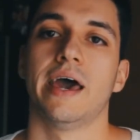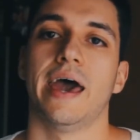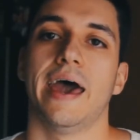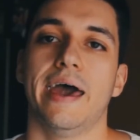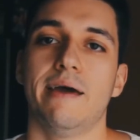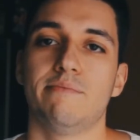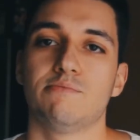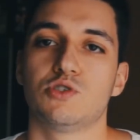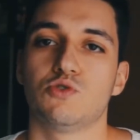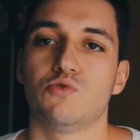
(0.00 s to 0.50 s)

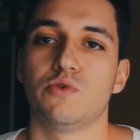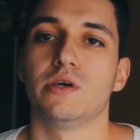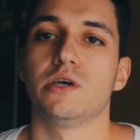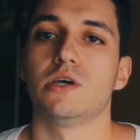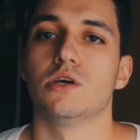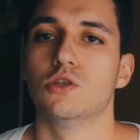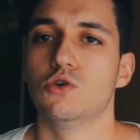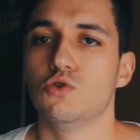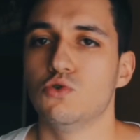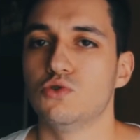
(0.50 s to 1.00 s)

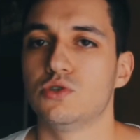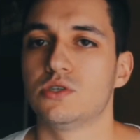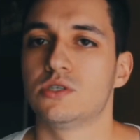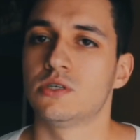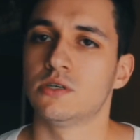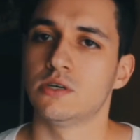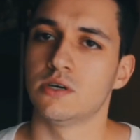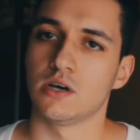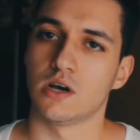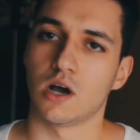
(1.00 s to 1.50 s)
hamstring,
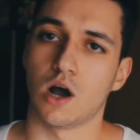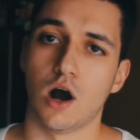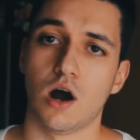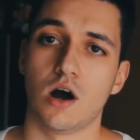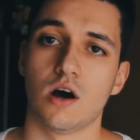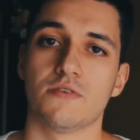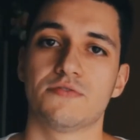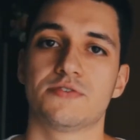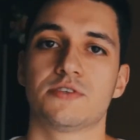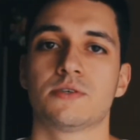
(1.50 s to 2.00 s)
glutes,
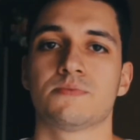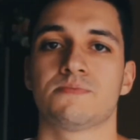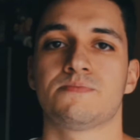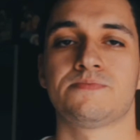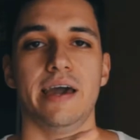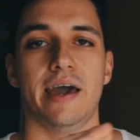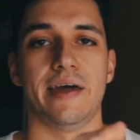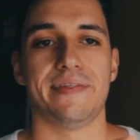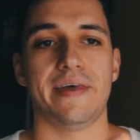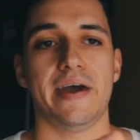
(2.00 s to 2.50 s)
calves
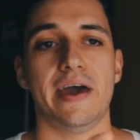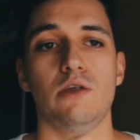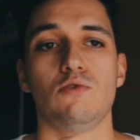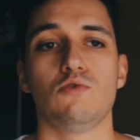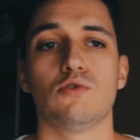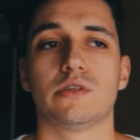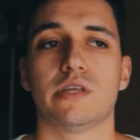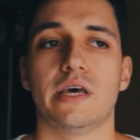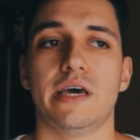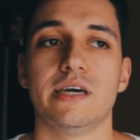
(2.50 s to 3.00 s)
and then
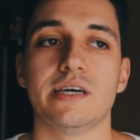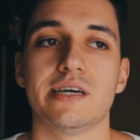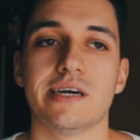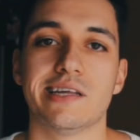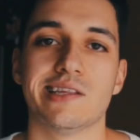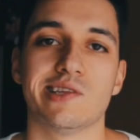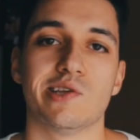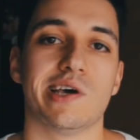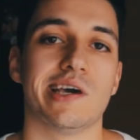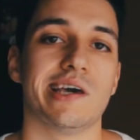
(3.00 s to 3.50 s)
you'll take
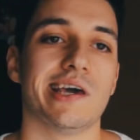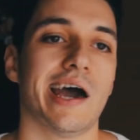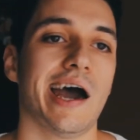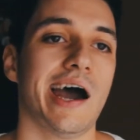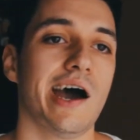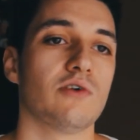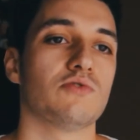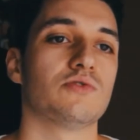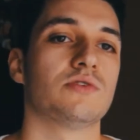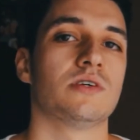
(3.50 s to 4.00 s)
a day
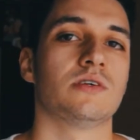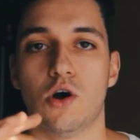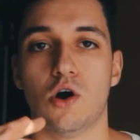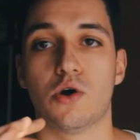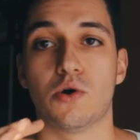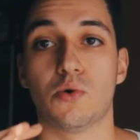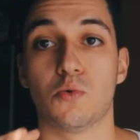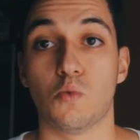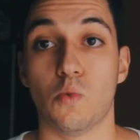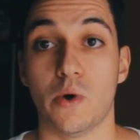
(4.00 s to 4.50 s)
out
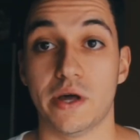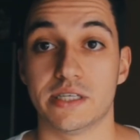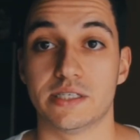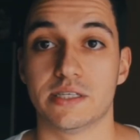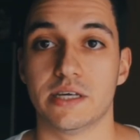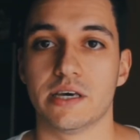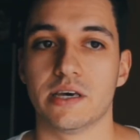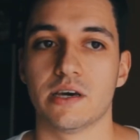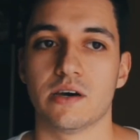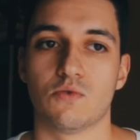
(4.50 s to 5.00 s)
on
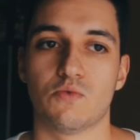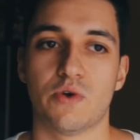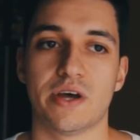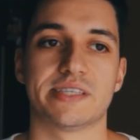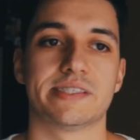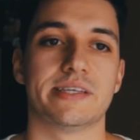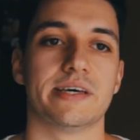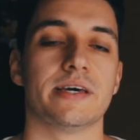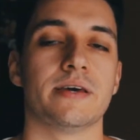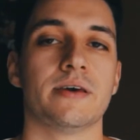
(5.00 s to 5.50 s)
Wednesday, a
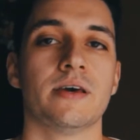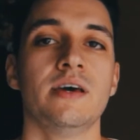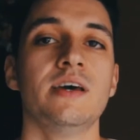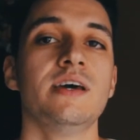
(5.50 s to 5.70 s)
rest day.